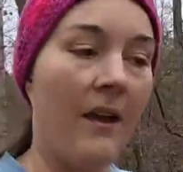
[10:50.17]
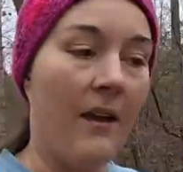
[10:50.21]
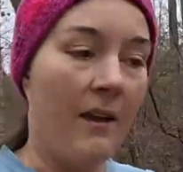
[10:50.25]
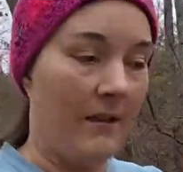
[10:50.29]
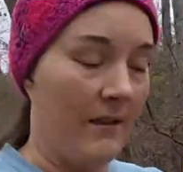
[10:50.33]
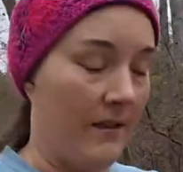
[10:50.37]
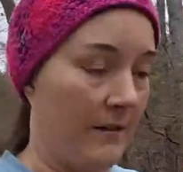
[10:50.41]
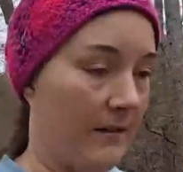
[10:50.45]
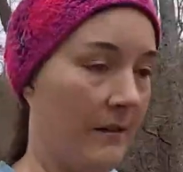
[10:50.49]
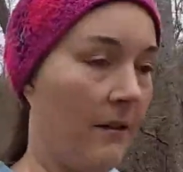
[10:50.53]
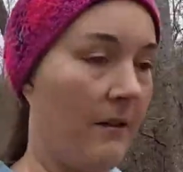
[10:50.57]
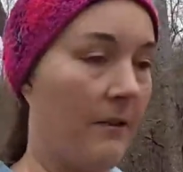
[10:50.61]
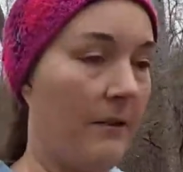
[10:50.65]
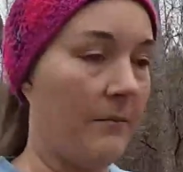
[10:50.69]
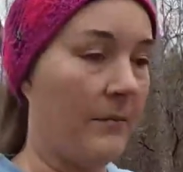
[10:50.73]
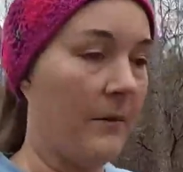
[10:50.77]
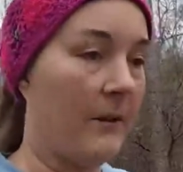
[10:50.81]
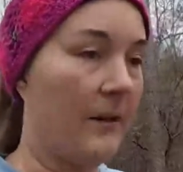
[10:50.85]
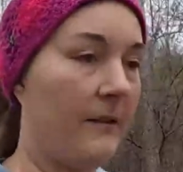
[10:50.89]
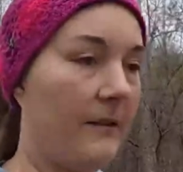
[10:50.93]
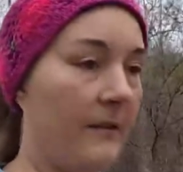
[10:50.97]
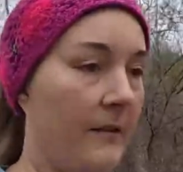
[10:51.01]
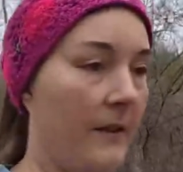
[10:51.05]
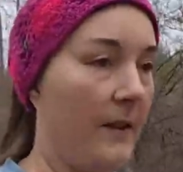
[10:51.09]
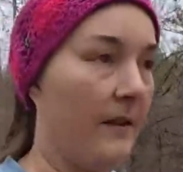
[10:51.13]
That's all I'm going
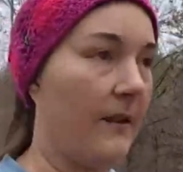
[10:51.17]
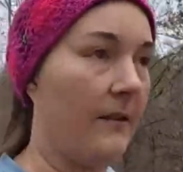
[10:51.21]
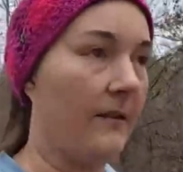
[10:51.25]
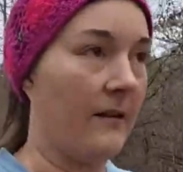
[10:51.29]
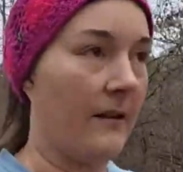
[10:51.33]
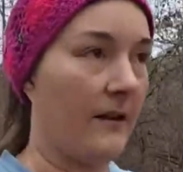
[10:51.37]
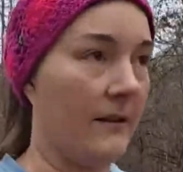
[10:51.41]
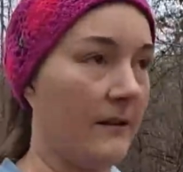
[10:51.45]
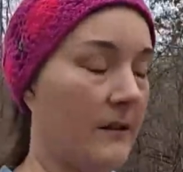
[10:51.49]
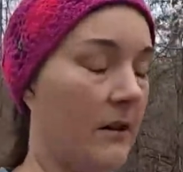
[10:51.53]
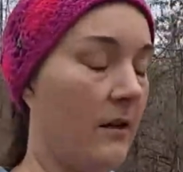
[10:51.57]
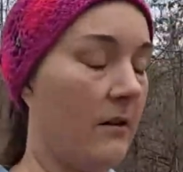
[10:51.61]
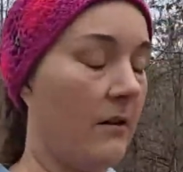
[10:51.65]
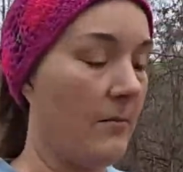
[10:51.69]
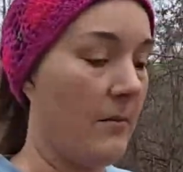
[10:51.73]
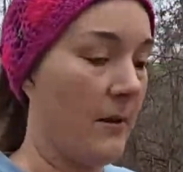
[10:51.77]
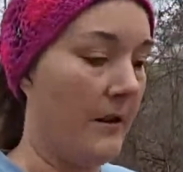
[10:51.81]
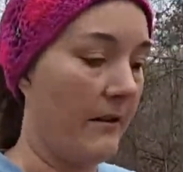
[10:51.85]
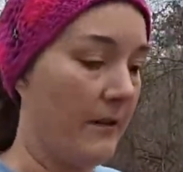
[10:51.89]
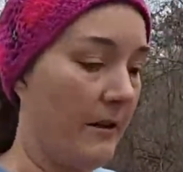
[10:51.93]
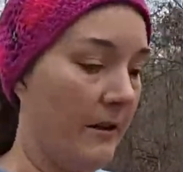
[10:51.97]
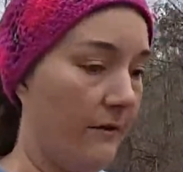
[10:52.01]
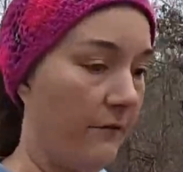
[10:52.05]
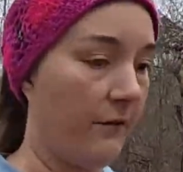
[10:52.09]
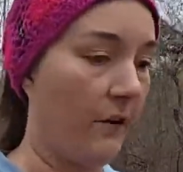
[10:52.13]
to say, because I talk about
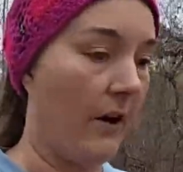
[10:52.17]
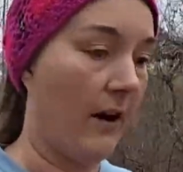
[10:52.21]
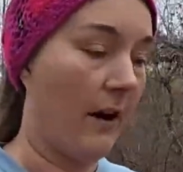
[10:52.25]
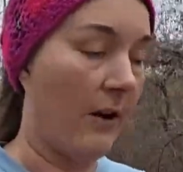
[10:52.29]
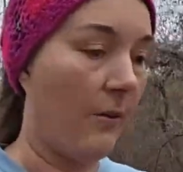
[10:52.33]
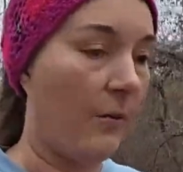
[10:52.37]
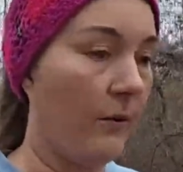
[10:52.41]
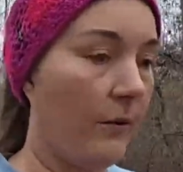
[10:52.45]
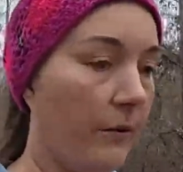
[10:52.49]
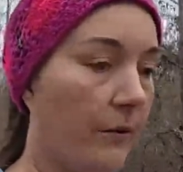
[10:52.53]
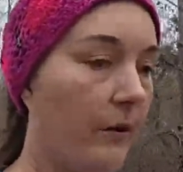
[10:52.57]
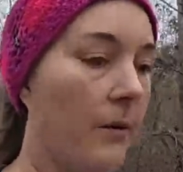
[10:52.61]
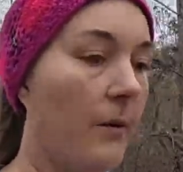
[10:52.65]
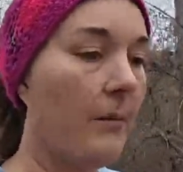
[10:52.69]
that for hours.